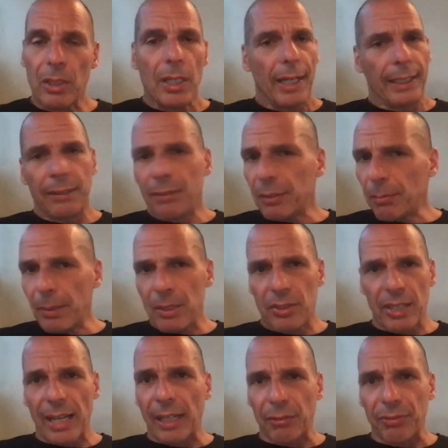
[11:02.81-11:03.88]
And if it means
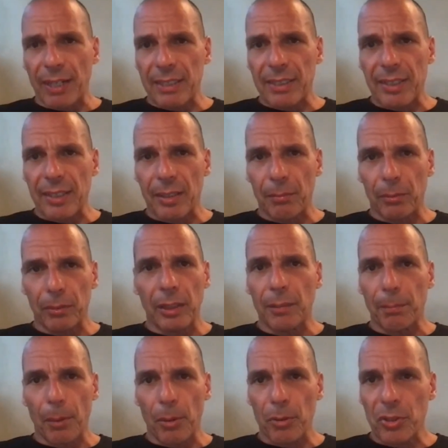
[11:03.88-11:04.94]
sacrificing them in the
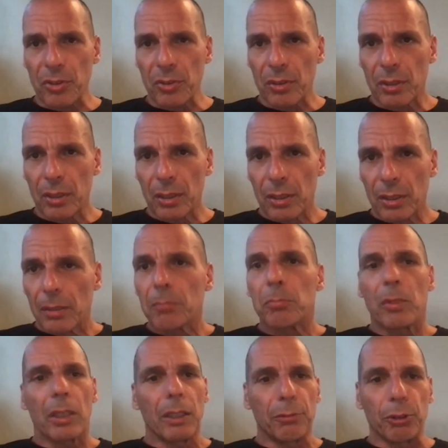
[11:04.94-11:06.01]
process,
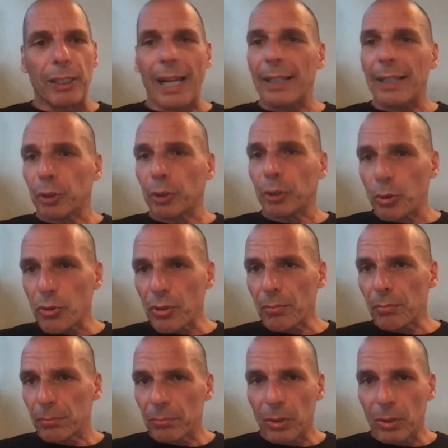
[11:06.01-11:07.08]
if we can't use
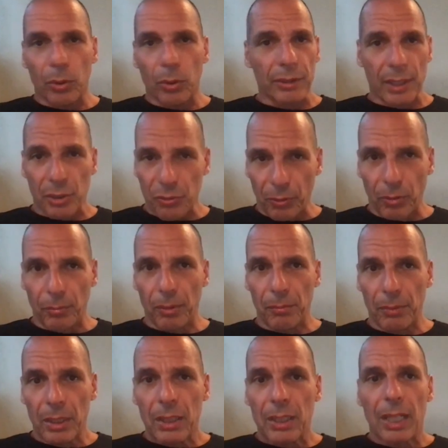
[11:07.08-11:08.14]
them or transform them,
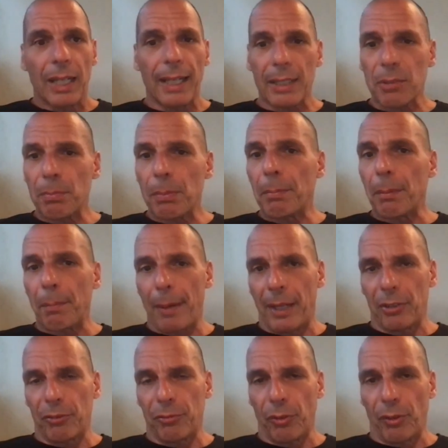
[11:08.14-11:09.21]
let's be
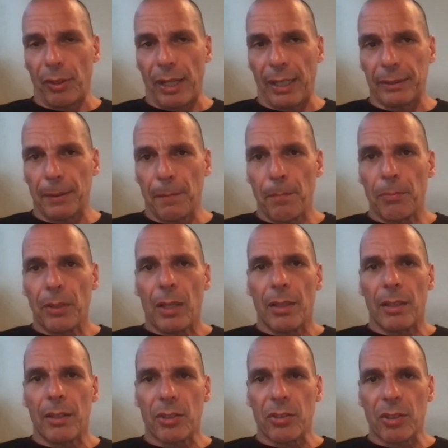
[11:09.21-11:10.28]
prepared for that.
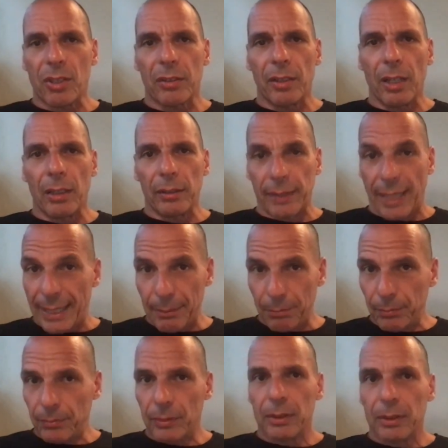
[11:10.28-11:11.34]
This is
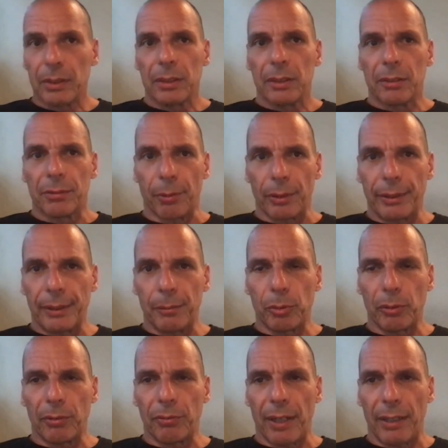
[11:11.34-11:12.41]
time for
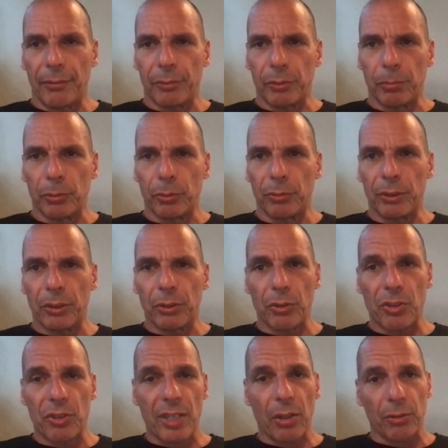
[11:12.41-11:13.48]
DiEM25 to move into
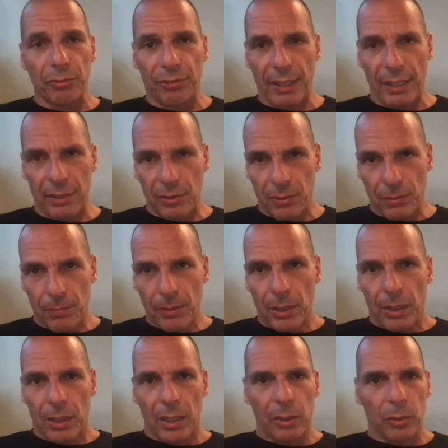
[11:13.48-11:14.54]
its second phase,
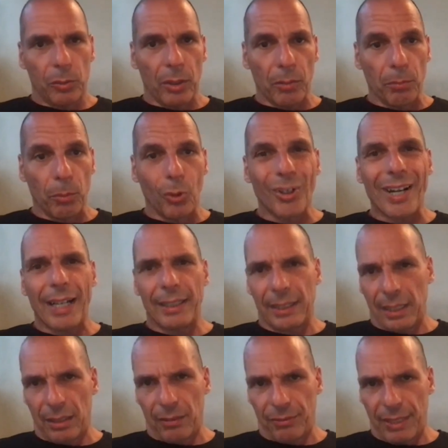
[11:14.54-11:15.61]
into a more
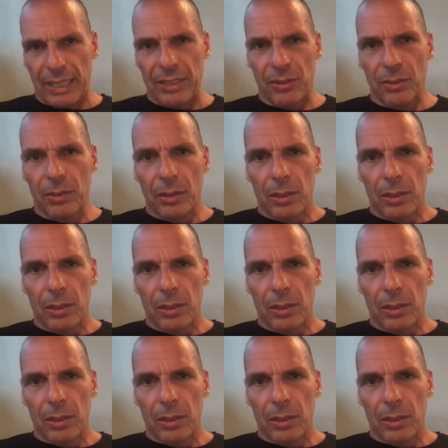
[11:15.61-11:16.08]
radical phase.